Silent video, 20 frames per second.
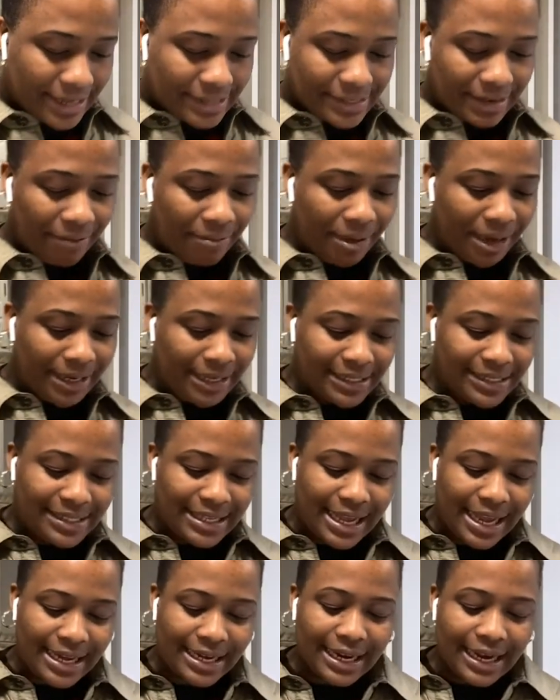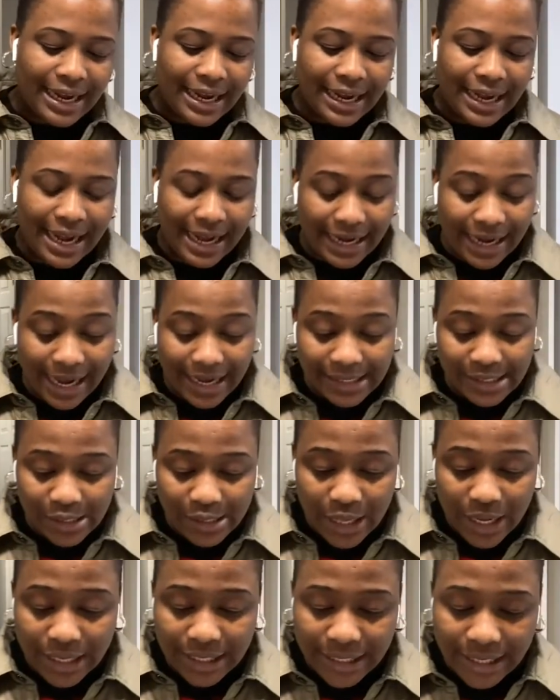Somebody said, can I
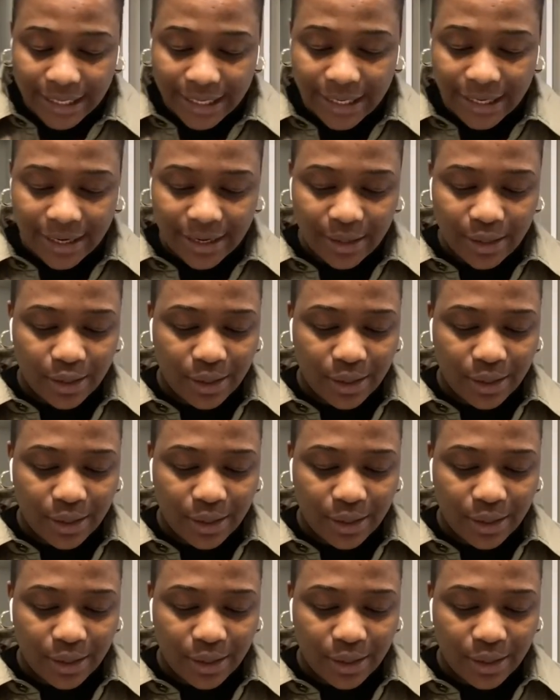study?